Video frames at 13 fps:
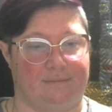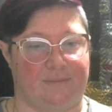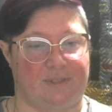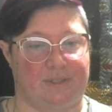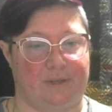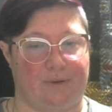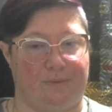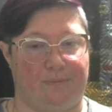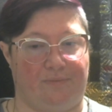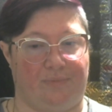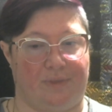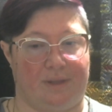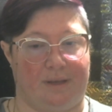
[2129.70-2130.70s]
So,
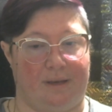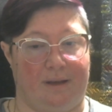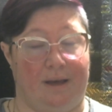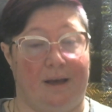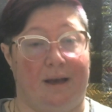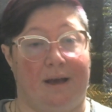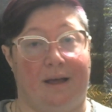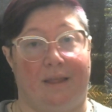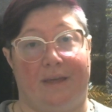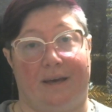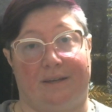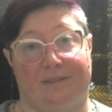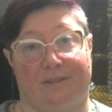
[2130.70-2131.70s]

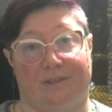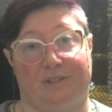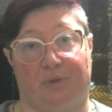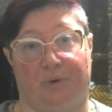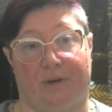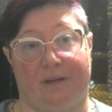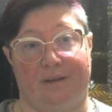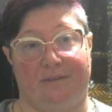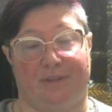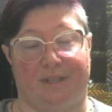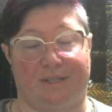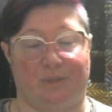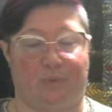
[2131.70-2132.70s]
that is our story
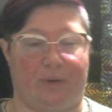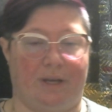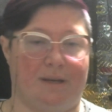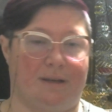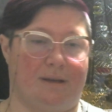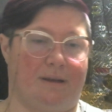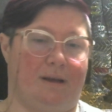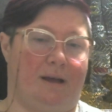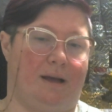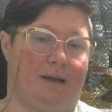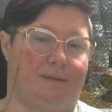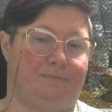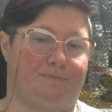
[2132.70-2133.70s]
for this week.
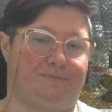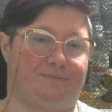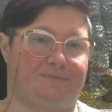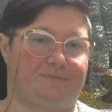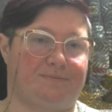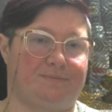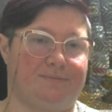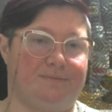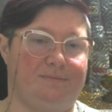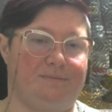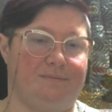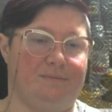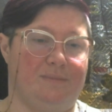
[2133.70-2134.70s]

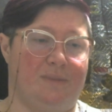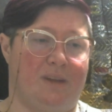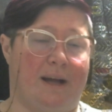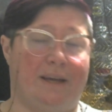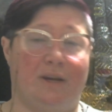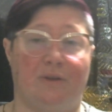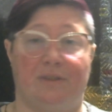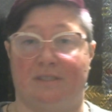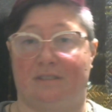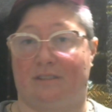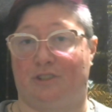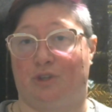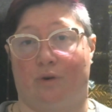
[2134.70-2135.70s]
I know this
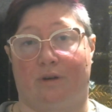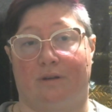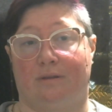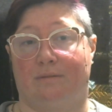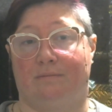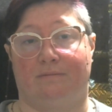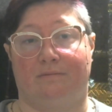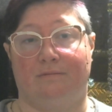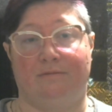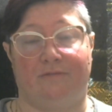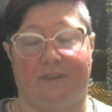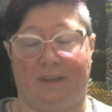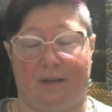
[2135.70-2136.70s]
is a shorter
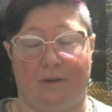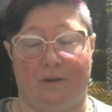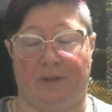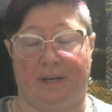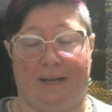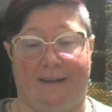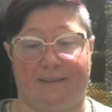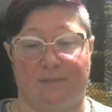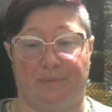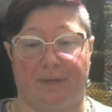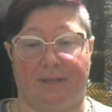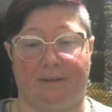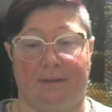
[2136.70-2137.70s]
video than it has
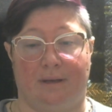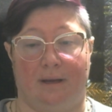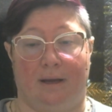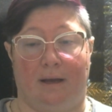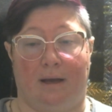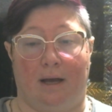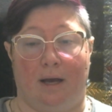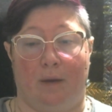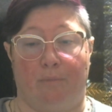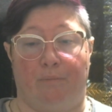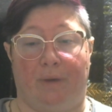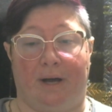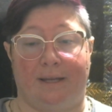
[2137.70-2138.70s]
been,
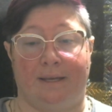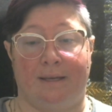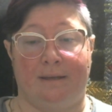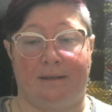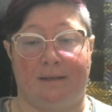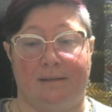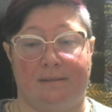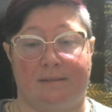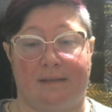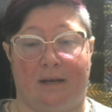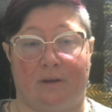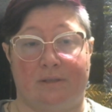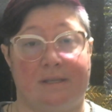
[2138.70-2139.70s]
but it is
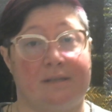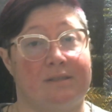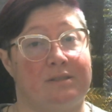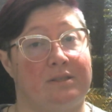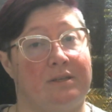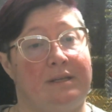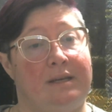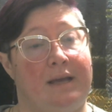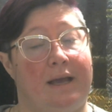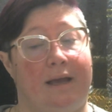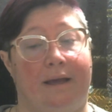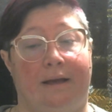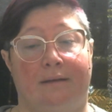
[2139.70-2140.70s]
now 6:30
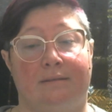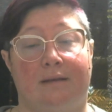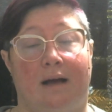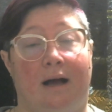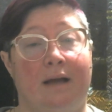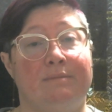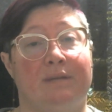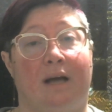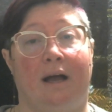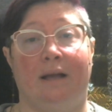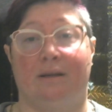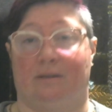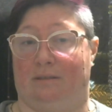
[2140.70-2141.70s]
and I'm
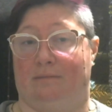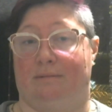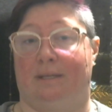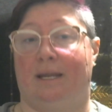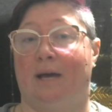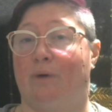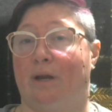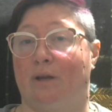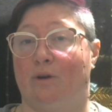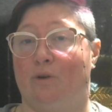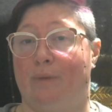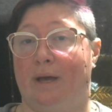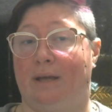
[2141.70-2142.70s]
tired and I want to
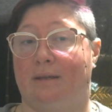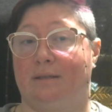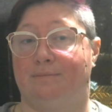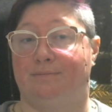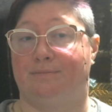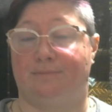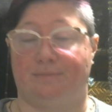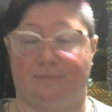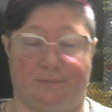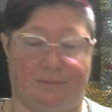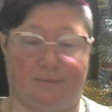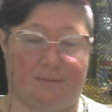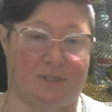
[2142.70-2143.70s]
go to bed.
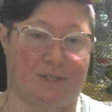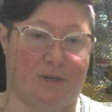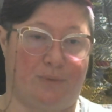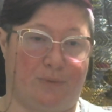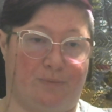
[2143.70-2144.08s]
So,